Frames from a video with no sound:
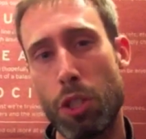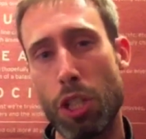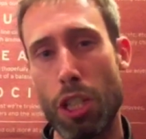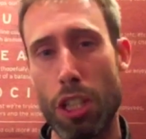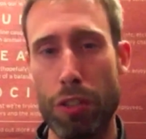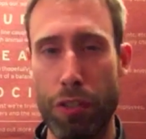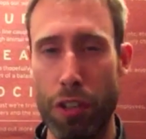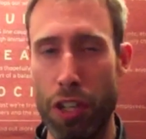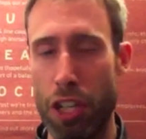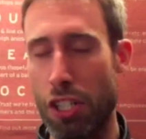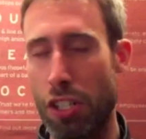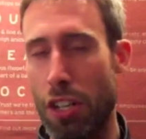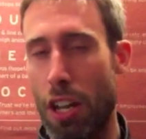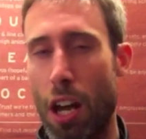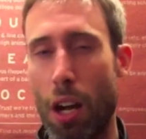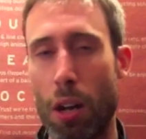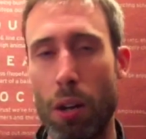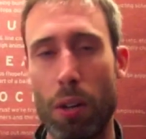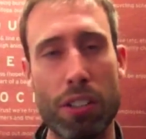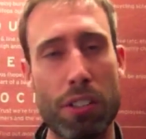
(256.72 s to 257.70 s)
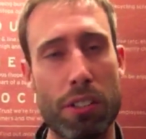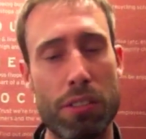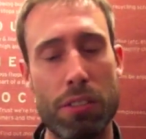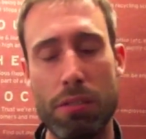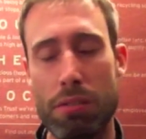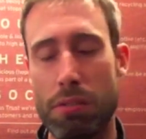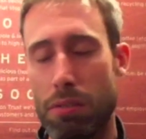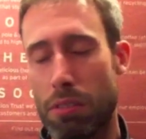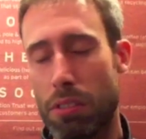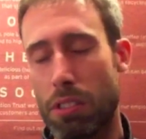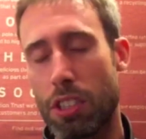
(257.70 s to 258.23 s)
Just finished now,
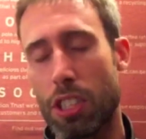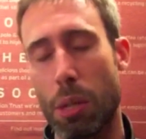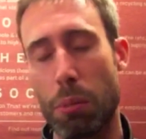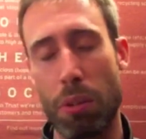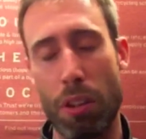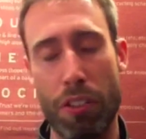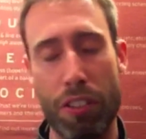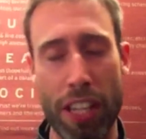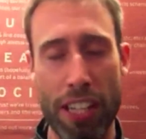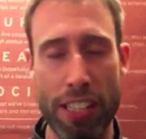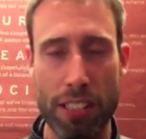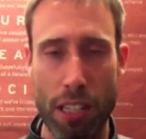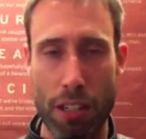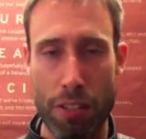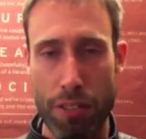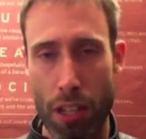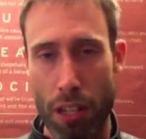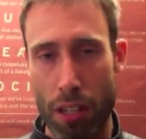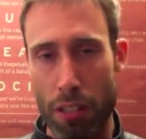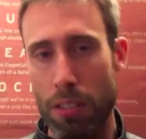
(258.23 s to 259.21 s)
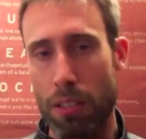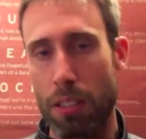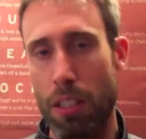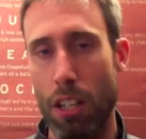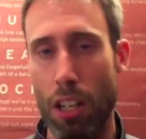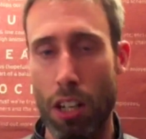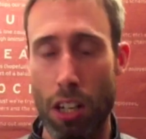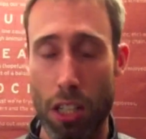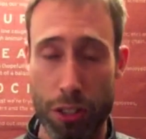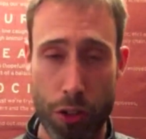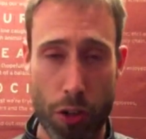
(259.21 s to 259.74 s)
and some of the things I've done
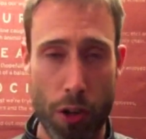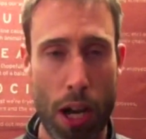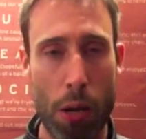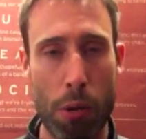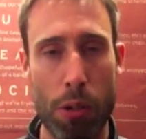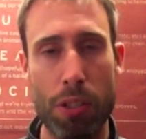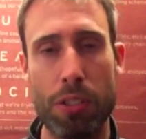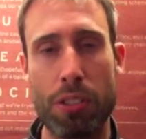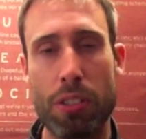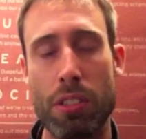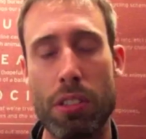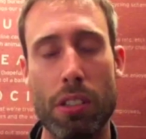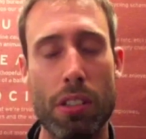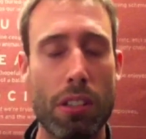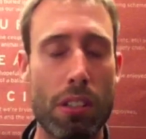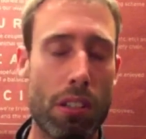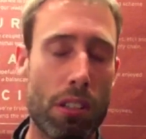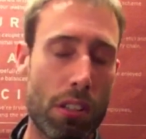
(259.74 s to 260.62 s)
in the last few hours